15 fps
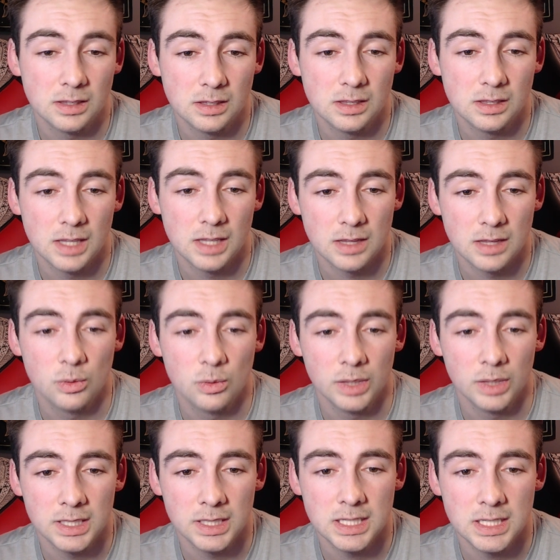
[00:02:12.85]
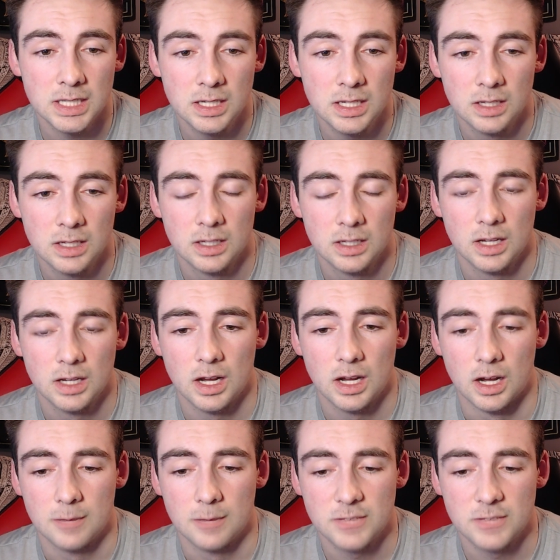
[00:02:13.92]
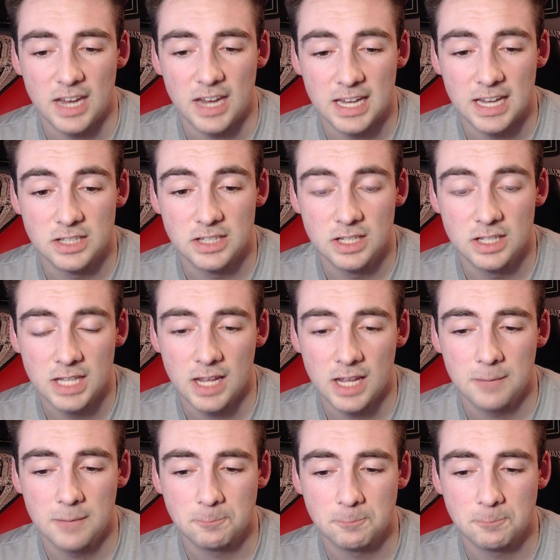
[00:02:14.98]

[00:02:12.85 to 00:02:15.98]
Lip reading: they really need, to add to the game.